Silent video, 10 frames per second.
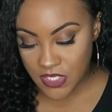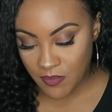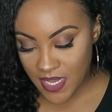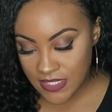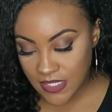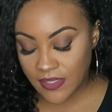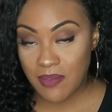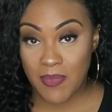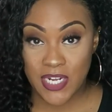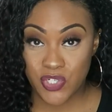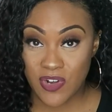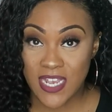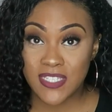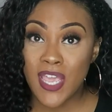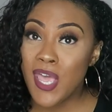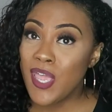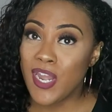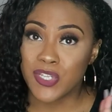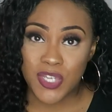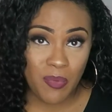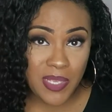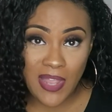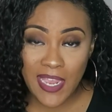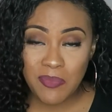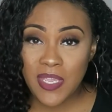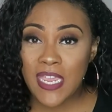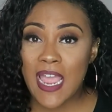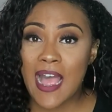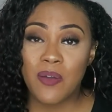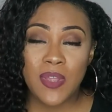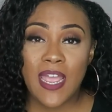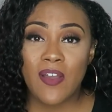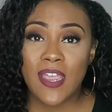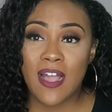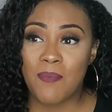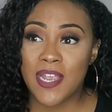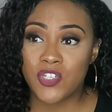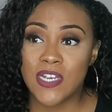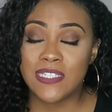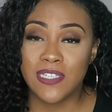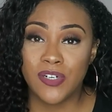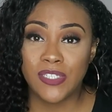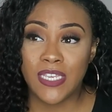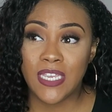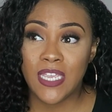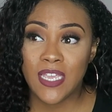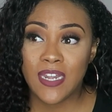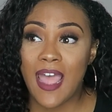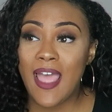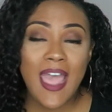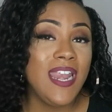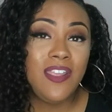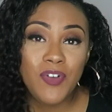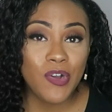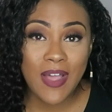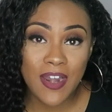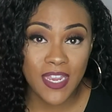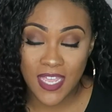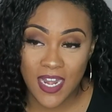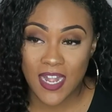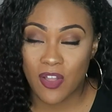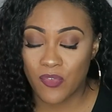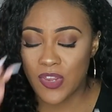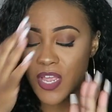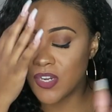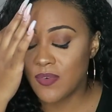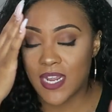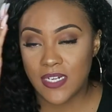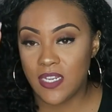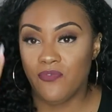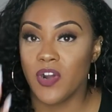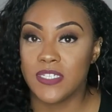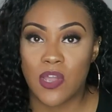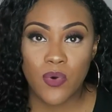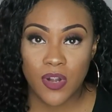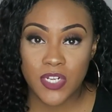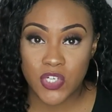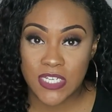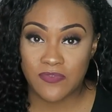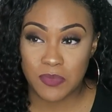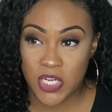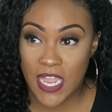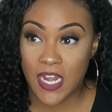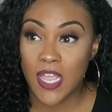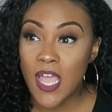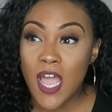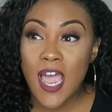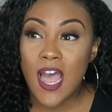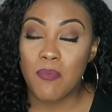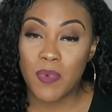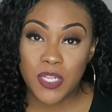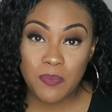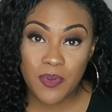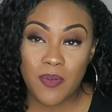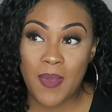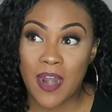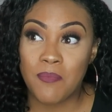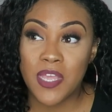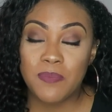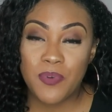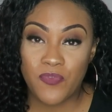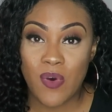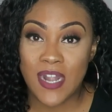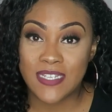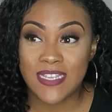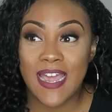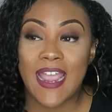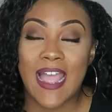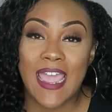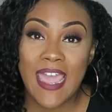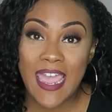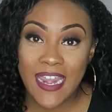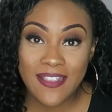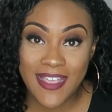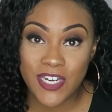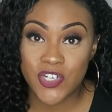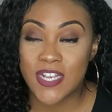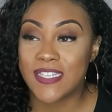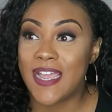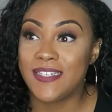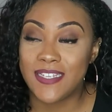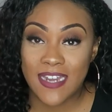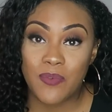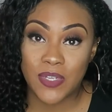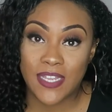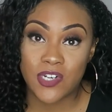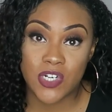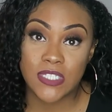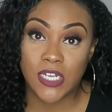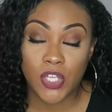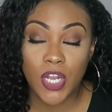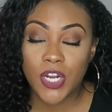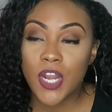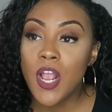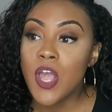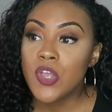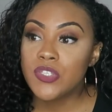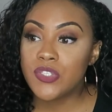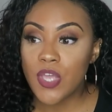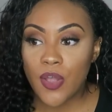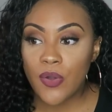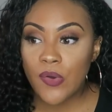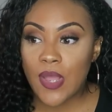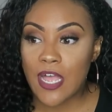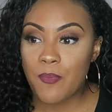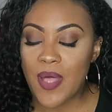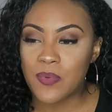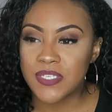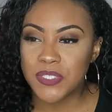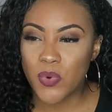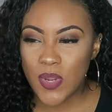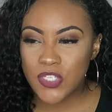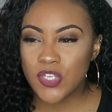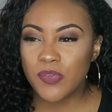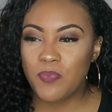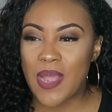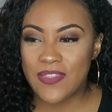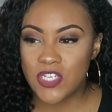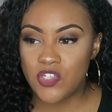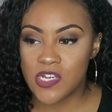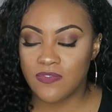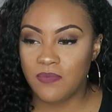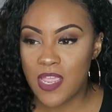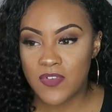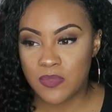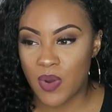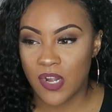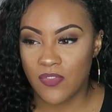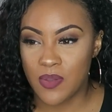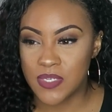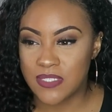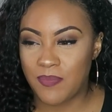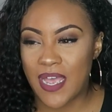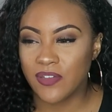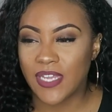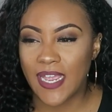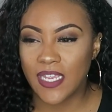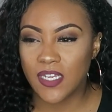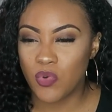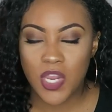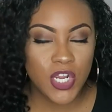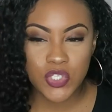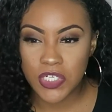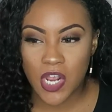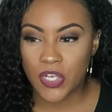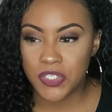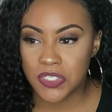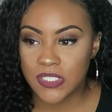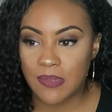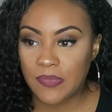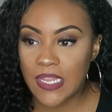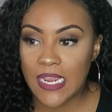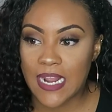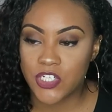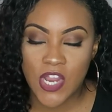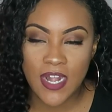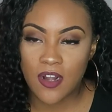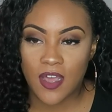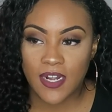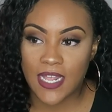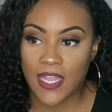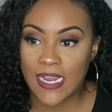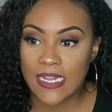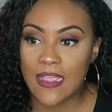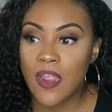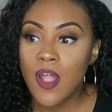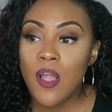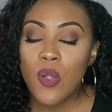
So basically my dress. Now don't be like me. I went out and got my dress literally, I didn't even go out and get it. Now y'all know what I did first. I ordered a dress from China about a month before. I decided I hated that dress. I did not want that dress any longer. So I was going to buy this dress from David's Bridal that was about like $300 or something. I tried it on and I liked it.